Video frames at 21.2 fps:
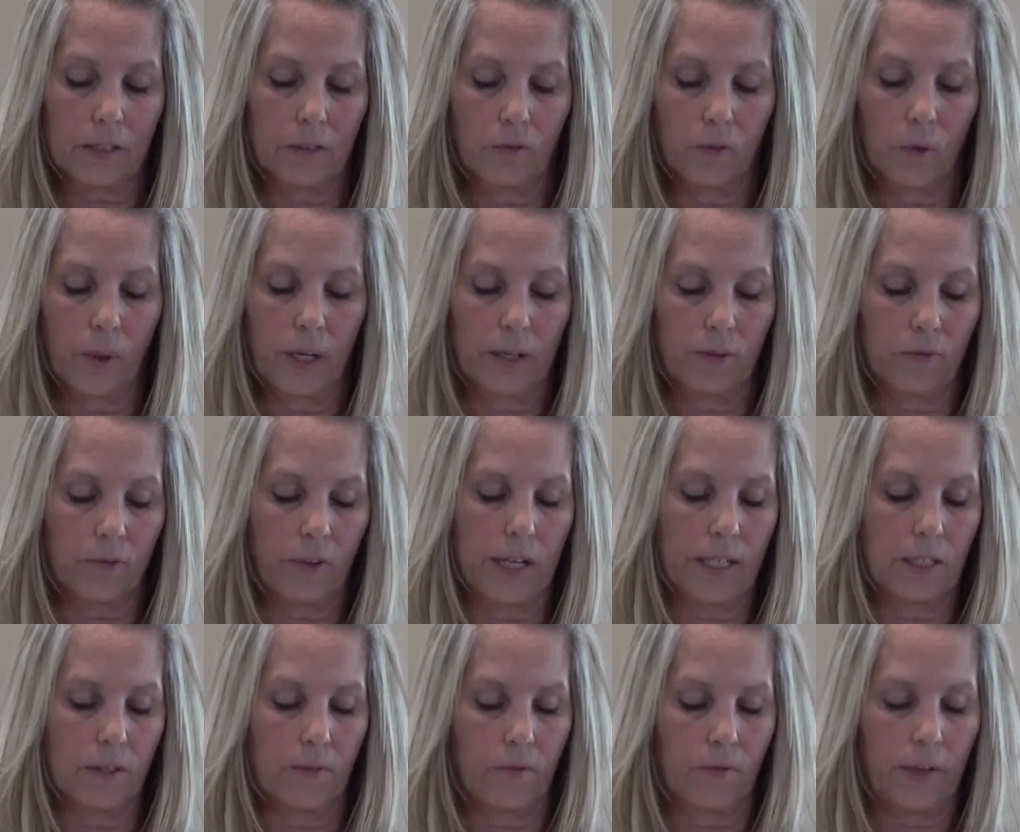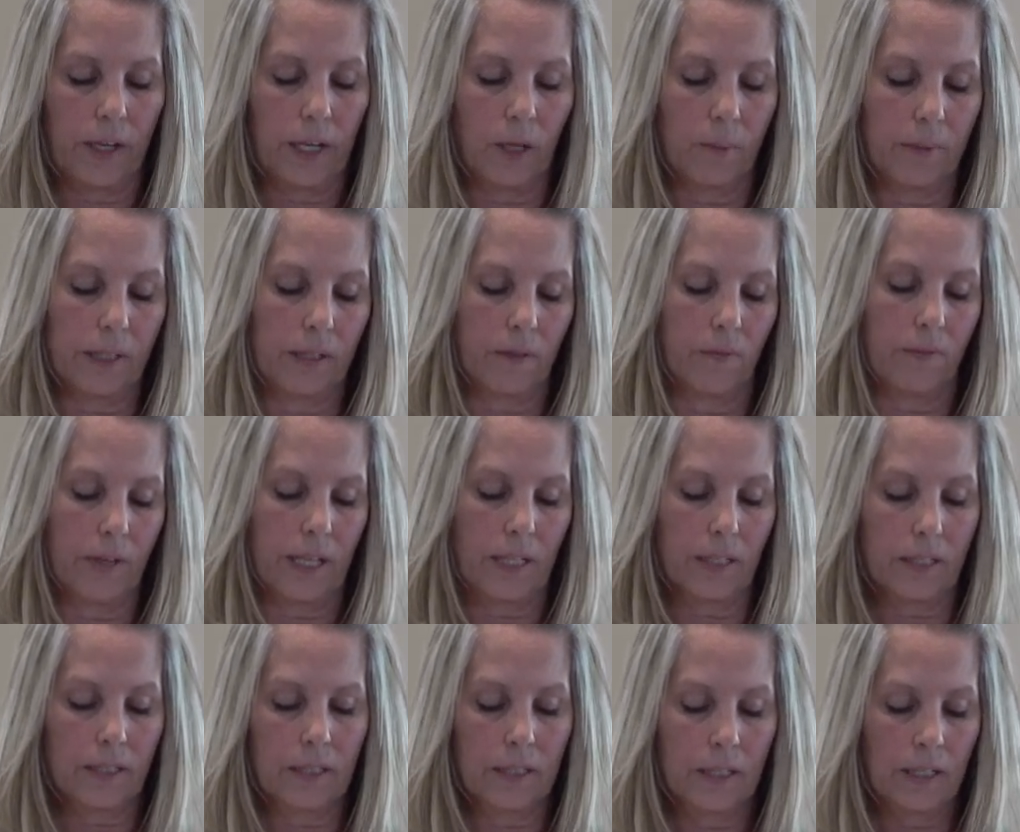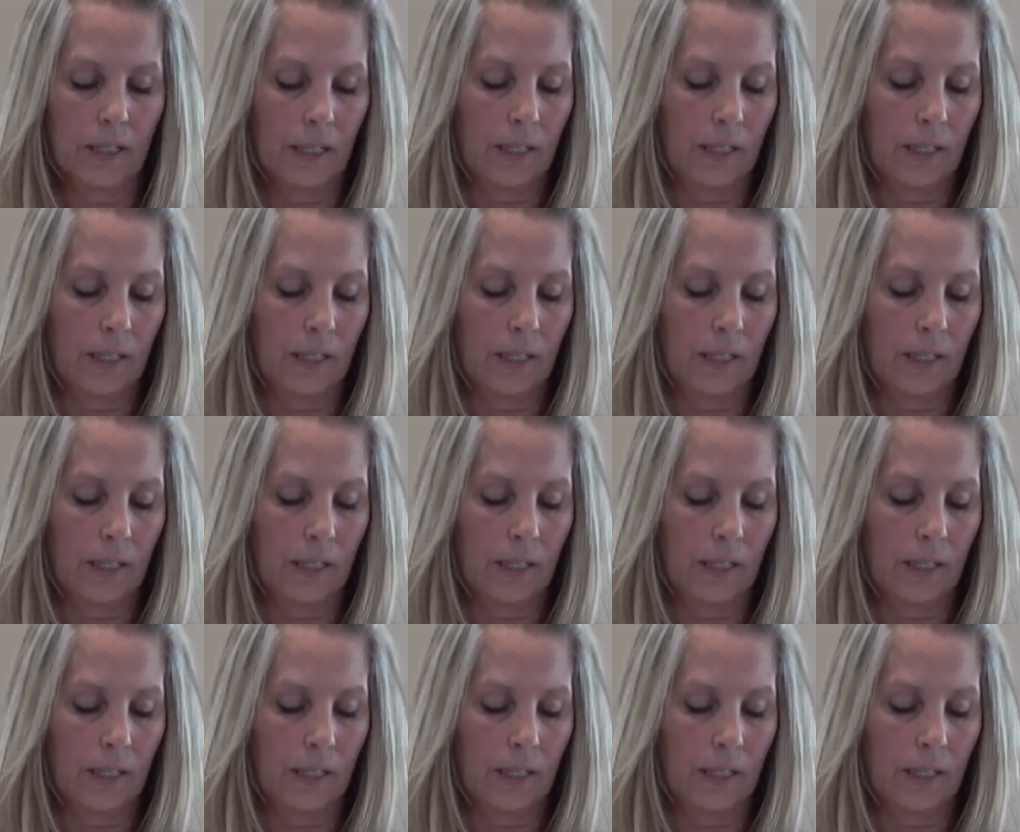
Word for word: avoiding friends and family events